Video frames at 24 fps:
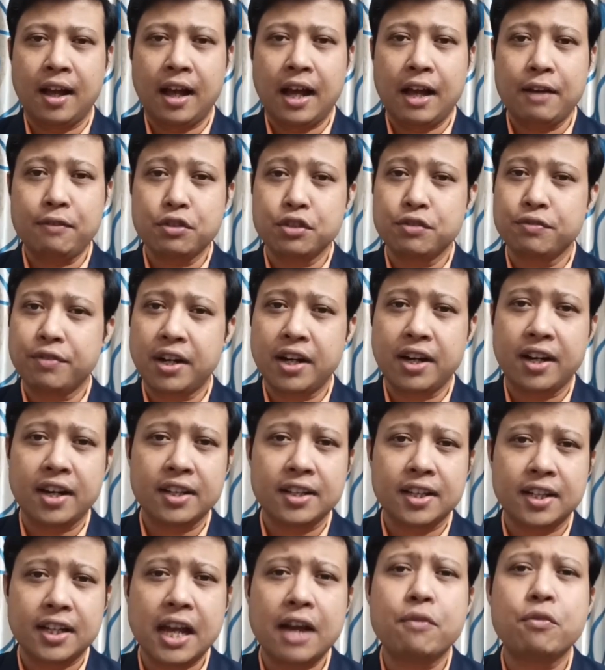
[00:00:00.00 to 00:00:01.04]
I was
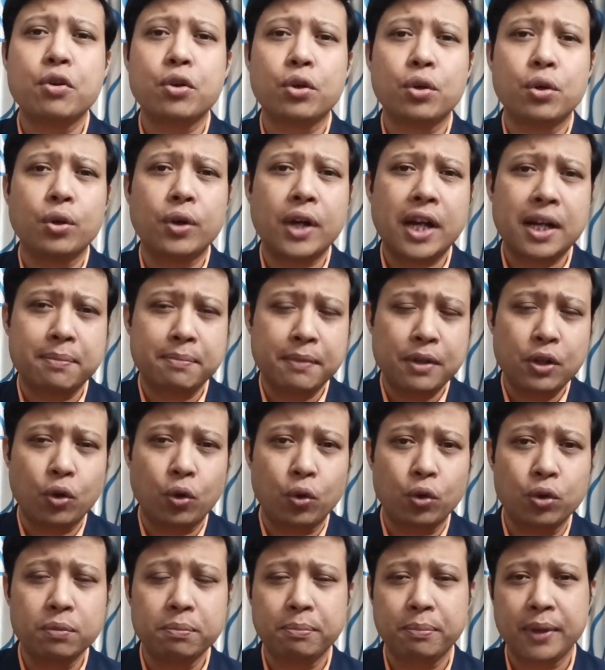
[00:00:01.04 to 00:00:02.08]
wondering that I would go at my
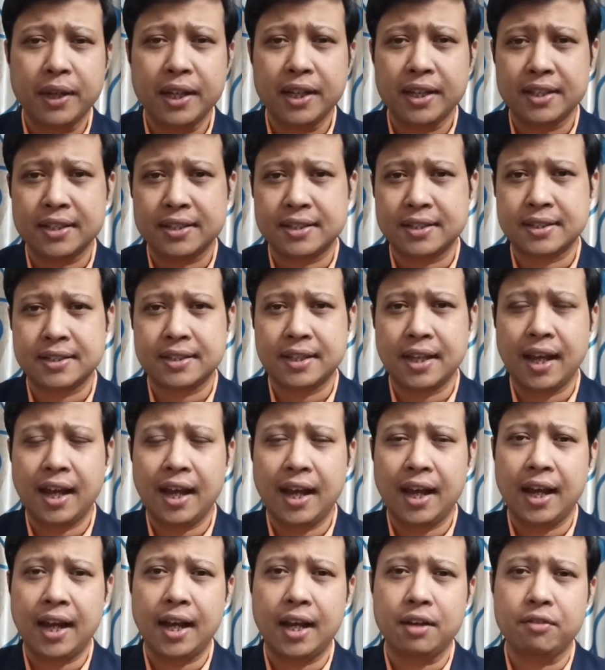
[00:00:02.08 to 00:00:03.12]
own pace,
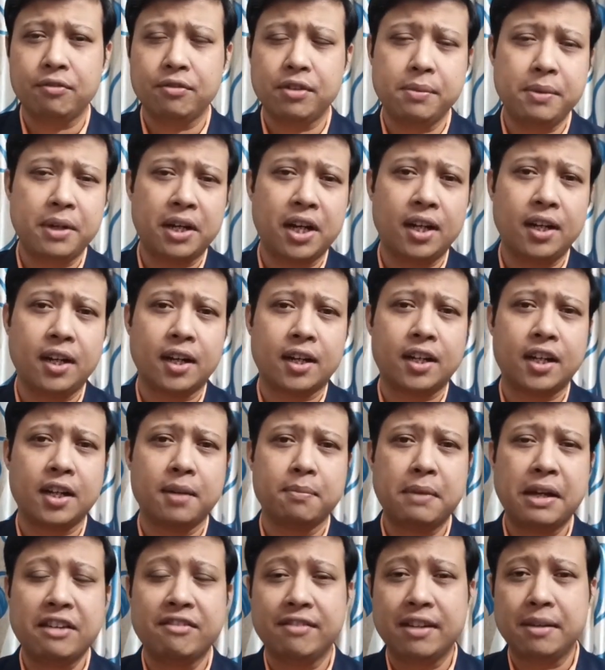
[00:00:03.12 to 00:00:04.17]
and will be
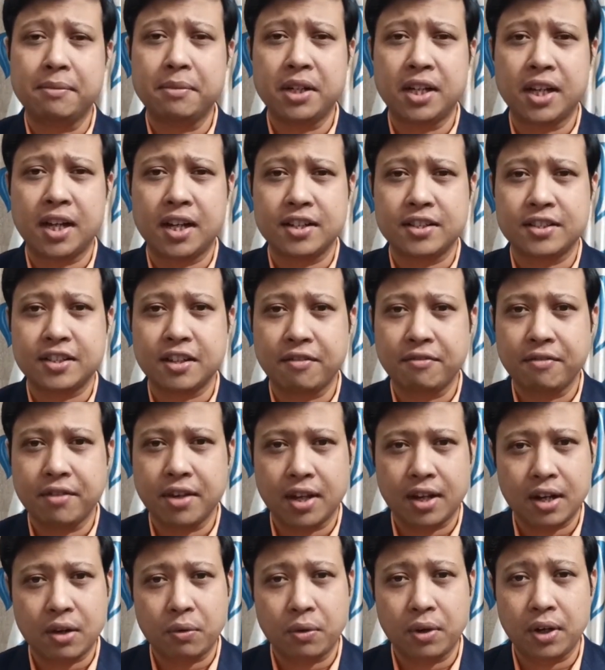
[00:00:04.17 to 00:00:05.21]
conducting my webinar
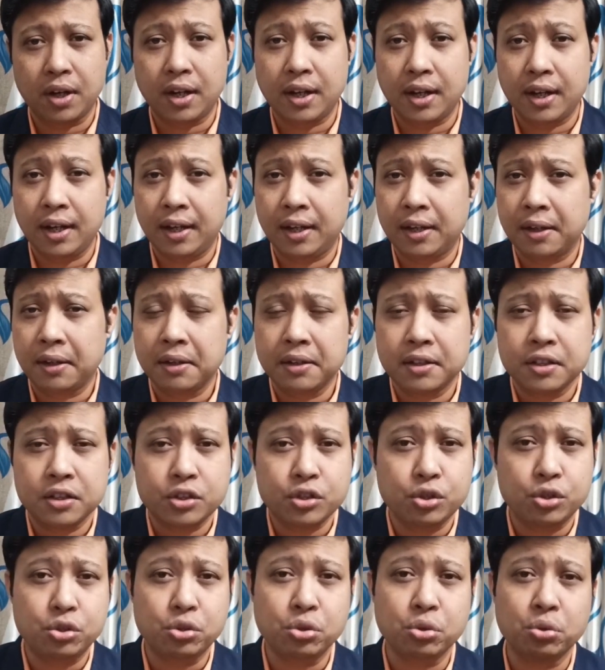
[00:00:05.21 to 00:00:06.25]
somewhere around like
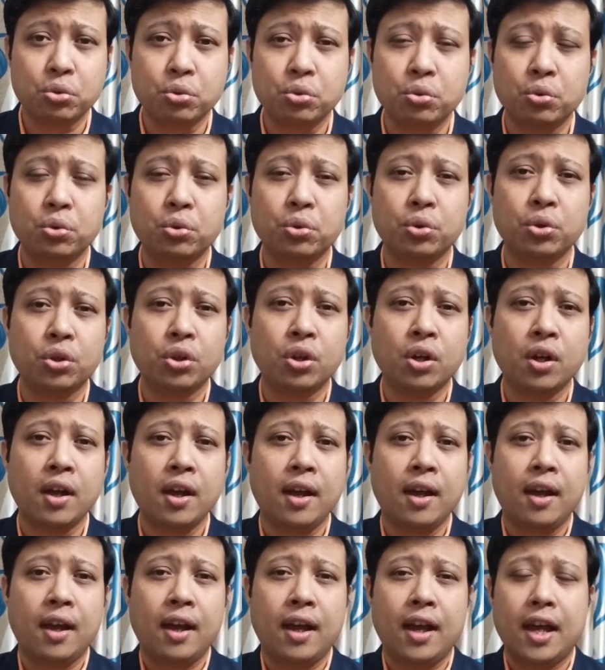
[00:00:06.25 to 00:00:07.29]
June,
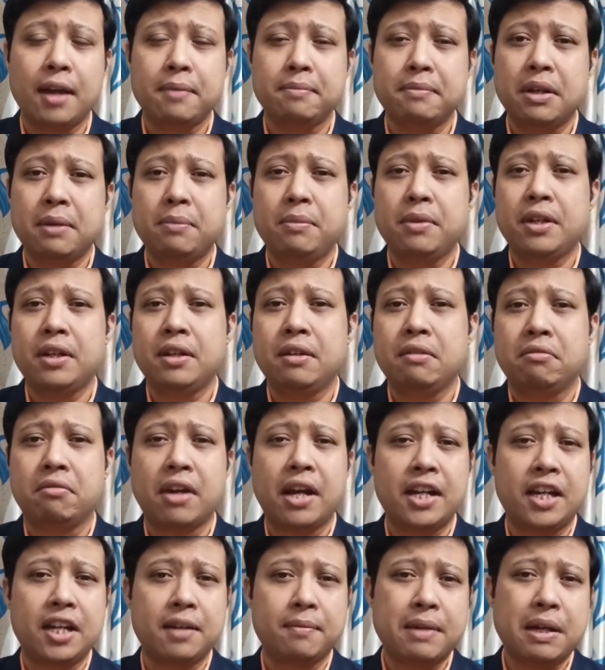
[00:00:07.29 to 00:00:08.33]
and maybe
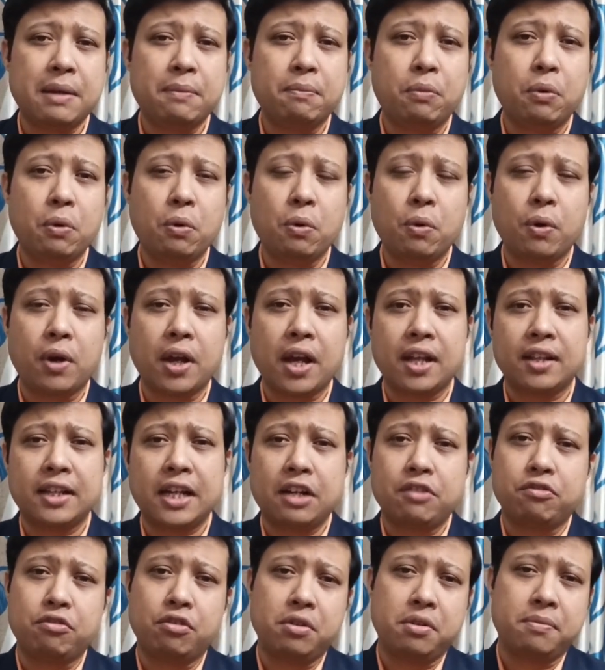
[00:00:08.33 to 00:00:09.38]
writing my book, and
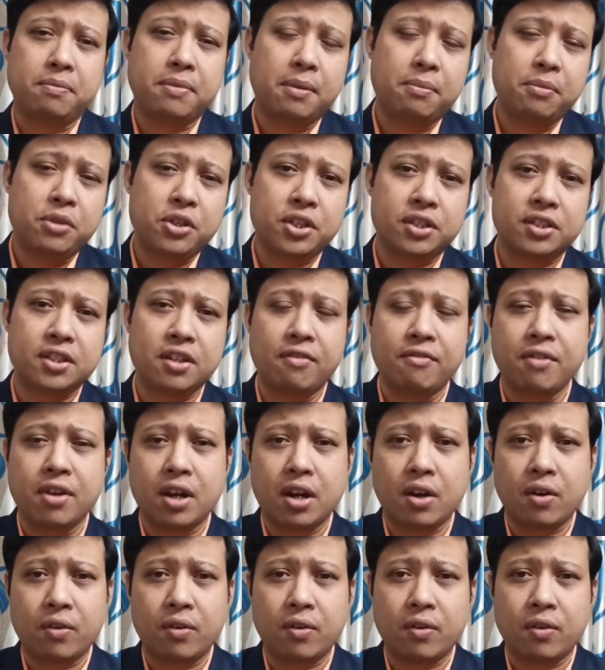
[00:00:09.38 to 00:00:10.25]
that will be publishing somewhere